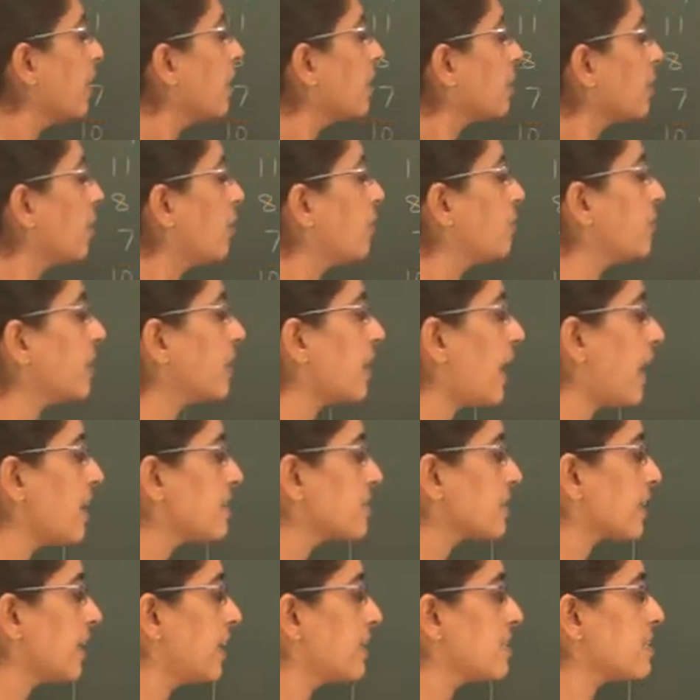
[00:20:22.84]
Now we
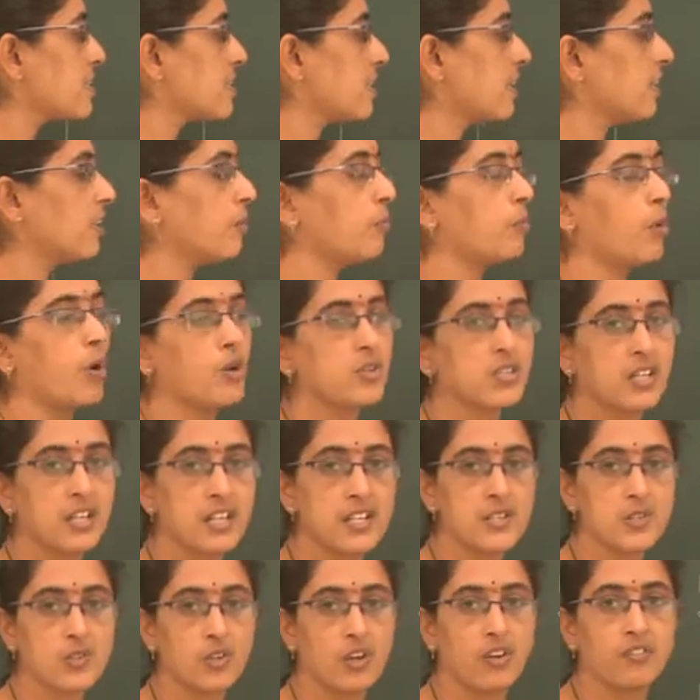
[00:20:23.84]
can't consider the
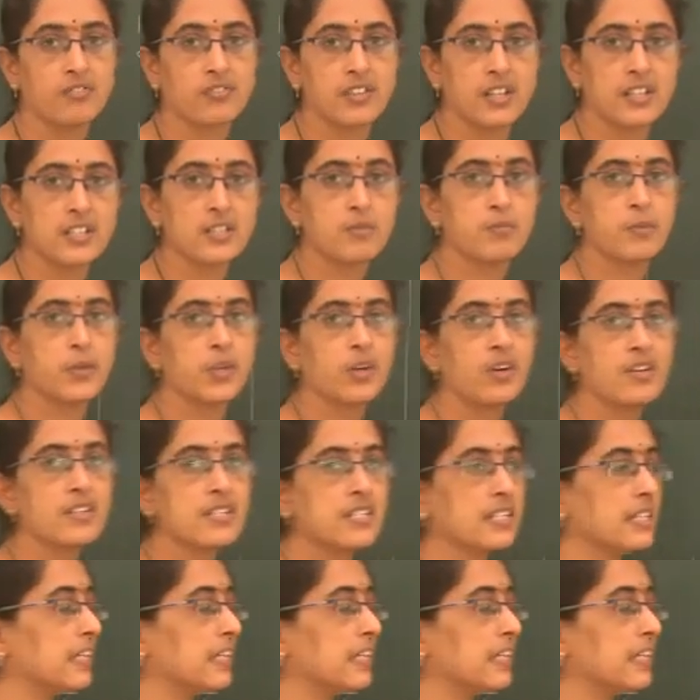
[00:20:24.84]
modulus of that because